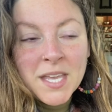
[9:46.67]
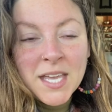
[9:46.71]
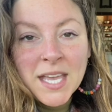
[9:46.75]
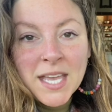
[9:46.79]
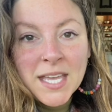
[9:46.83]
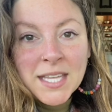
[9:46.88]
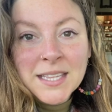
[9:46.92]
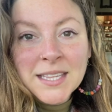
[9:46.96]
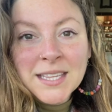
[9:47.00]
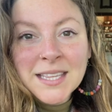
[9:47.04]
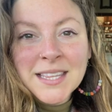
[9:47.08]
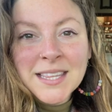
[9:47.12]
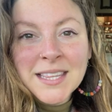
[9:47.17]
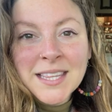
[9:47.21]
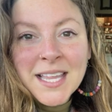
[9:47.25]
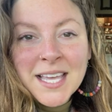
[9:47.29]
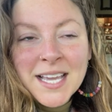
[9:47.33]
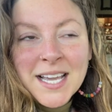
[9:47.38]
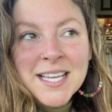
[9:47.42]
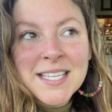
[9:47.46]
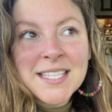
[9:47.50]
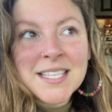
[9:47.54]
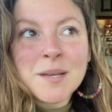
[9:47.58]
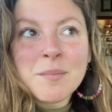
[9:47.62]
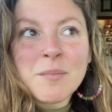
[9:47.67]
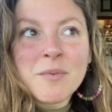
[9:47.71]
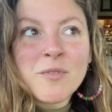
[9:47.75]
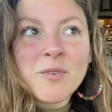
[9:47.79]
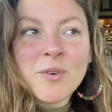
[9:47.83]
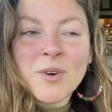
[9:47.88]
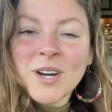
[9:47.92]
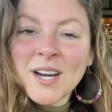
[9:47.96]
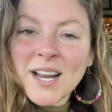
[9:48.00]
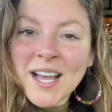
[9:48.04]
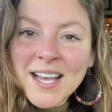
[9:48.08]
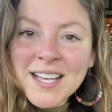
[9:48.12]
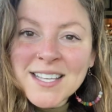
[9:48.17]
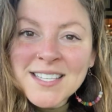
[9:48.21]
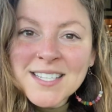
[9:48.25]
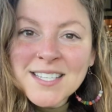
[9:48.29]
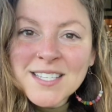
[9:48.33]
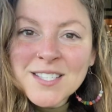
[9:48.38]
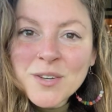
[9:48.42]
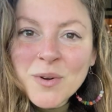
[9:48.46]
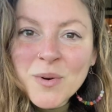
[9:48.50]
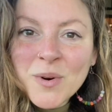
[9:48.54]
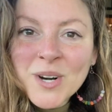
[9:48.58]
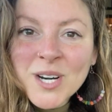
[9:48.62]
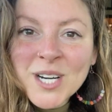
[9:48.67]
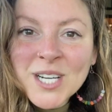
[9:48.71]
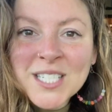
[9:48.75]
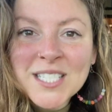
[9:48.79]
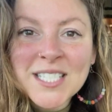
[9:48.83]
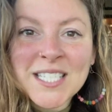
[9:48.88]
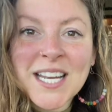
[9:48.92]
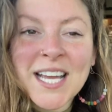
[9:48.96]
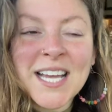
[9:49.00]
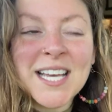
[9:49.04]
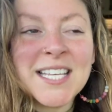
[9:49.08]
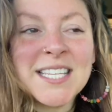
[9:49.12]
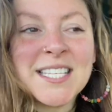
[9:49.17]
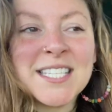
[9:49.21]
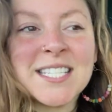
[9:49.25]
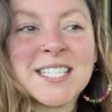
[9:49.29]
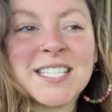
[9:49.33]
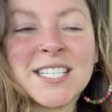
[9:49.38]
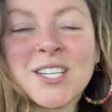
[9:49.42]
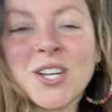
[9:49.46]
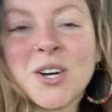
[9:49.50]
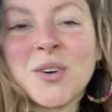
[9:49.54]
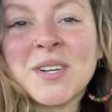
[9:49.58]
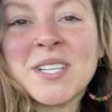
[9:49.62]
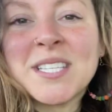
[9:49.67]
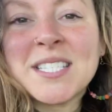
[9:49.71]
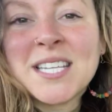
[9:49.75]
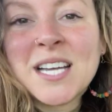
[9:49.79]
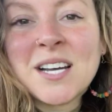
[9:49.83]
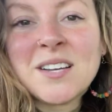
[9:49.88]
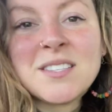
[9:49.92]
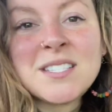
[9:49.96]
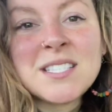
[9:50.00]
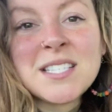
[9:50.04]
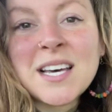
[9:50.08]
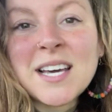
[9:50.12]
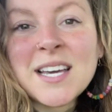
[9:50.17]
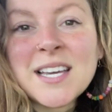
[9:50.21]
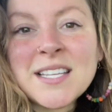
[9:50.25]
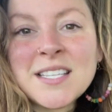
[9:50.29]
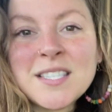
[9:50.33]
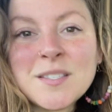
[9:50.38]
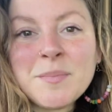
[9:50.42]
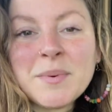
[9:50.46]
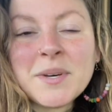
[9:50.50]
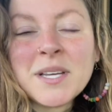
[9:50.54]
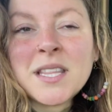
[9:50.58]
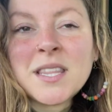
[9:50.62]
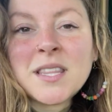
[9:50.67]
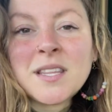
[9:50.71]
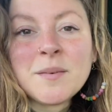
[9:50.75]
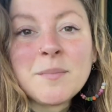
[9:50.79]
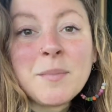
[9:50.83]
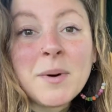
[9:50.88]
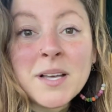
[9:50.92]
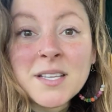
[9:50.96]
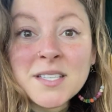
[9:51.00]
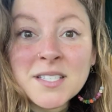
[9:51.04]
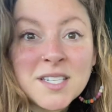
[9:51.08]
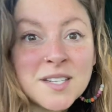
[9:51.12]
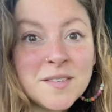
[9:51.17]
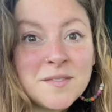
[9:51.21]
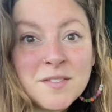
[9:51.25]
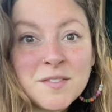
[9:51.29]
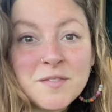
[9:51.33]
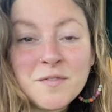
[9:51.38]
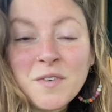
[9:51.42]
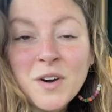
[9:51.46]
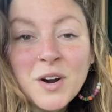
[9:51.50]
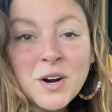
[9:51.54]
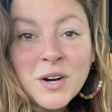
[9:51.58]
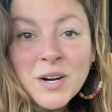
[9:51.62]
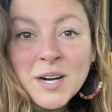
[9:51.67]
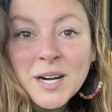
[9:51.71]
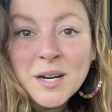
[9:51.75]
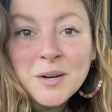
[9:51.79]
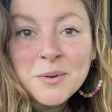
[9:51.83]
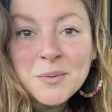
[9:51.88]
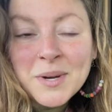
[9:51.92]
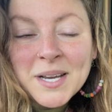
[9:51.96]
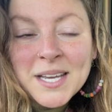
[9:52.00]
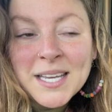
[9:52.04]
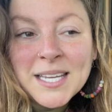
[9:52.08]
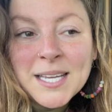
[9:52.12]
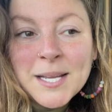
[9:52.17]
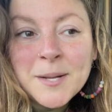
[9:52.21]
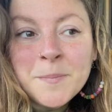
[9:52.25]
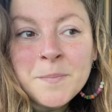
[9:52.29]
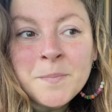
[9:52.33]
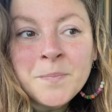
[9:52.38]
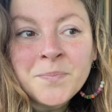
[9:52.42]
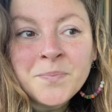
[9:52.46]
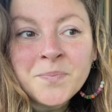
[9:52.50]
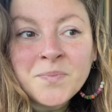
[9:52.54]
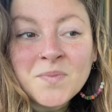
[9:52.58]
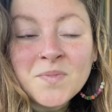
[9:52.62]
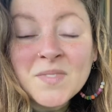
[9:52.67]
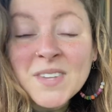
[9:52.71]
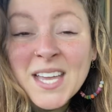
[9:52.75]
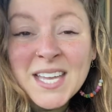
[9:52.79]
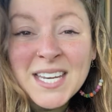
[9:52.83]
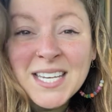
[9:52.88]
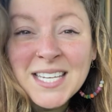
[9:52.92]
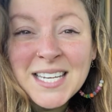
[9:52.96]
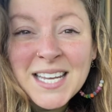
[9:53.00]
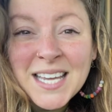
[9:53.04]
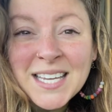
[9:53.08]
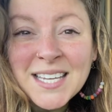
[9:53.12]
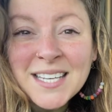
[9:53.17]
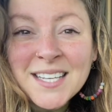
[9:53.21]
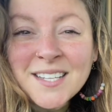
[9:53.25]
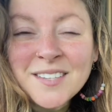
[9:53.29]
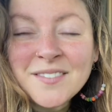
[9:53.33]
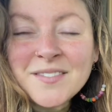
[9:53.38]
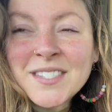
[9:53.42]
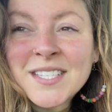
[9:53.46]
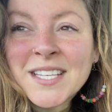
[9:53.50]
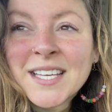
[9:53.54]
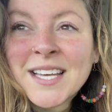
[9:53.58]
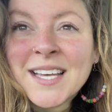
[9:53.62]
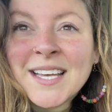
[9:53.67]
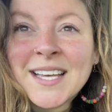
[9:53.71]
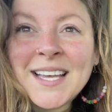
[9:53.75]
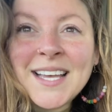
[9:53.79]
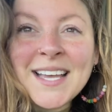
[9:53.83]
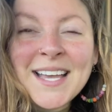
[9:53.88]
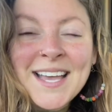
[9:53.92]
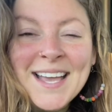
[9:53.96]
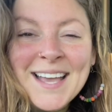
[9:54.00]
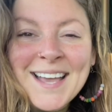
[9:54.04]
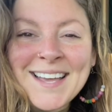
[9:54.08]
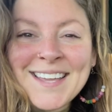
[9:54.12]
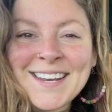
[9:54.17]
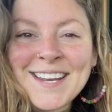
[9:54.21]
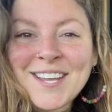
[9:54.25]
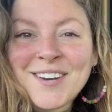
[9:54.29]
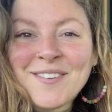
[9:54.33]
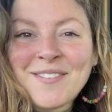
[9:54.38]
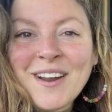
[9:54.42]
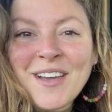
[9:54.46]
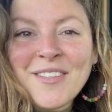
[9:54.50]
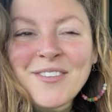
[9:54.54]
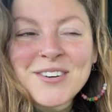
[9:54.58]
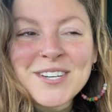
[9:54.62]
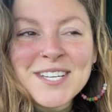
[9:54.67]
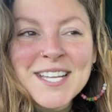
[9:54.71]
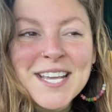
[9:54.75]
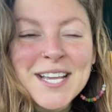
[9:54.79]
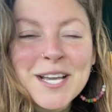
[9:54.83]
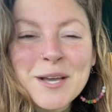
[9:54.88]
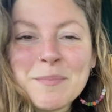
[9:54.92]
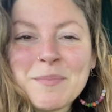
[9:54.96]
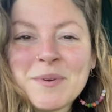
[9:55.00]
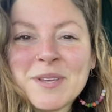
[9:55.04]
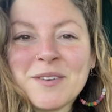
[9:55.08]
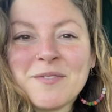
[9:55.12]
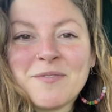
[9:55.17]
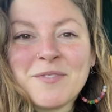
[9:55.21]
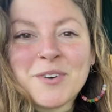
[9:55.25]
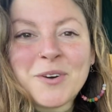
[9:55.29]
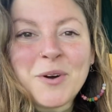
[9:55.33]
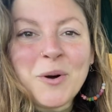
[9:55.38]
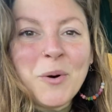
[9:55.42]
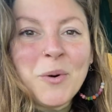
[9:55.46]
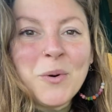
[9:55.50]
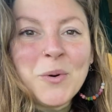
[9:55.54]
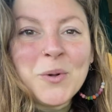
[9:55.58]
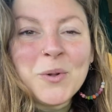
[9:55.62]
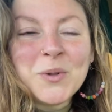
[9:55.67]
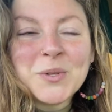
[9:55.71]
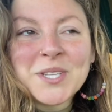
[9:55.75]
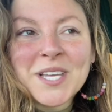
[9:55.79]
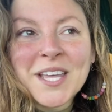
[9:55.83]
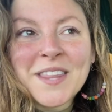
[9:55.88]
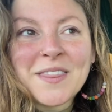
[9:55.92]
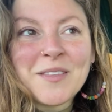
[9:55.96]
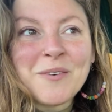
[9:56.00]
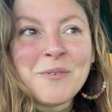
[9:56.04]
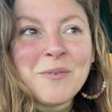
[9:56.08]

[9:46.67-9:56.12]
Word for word: and like i said before it has its quirks it has you know its downsides but the positives far outweigh any negatives and I'd rather take a bit of the cold and the